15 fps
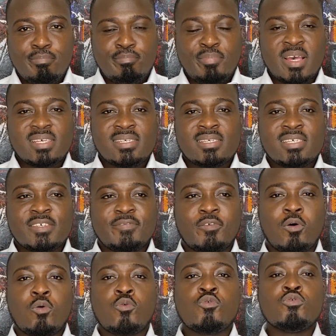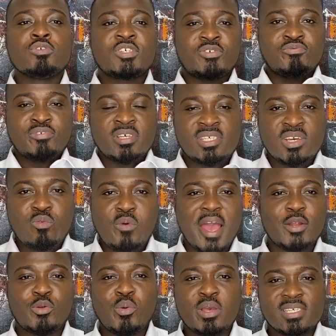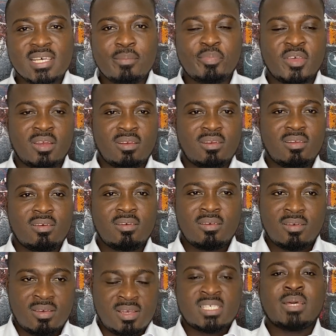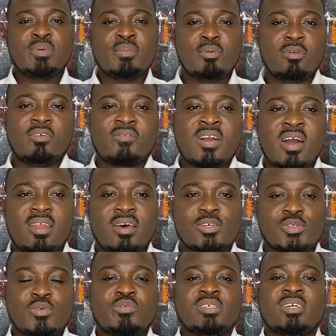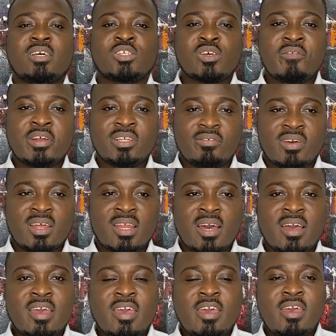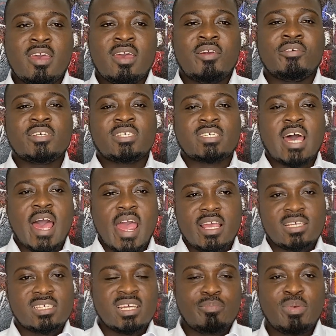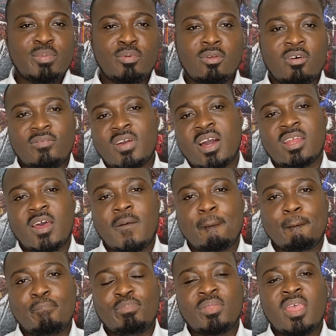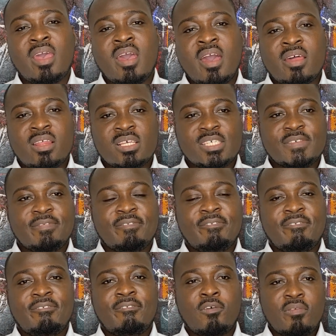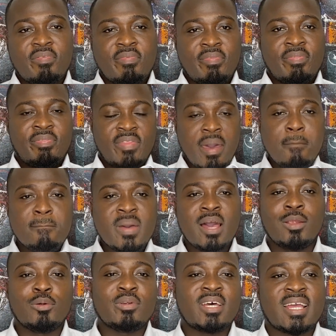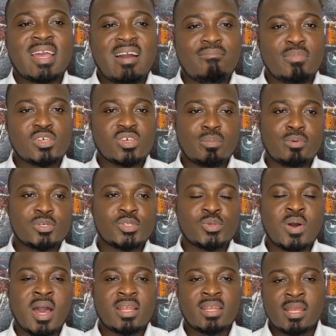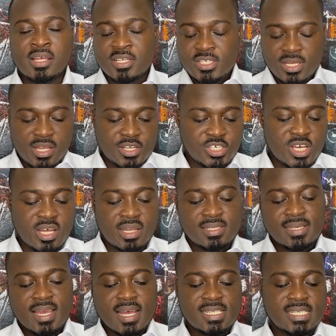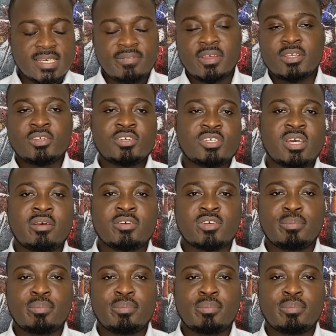persons for whose reason we are doing something is the people of Ghana. So we say the sovereignty of Ghana resides in the people of Ghana. And it's for them alone the government is supposed to act. The legislature, the executive, the judiciary is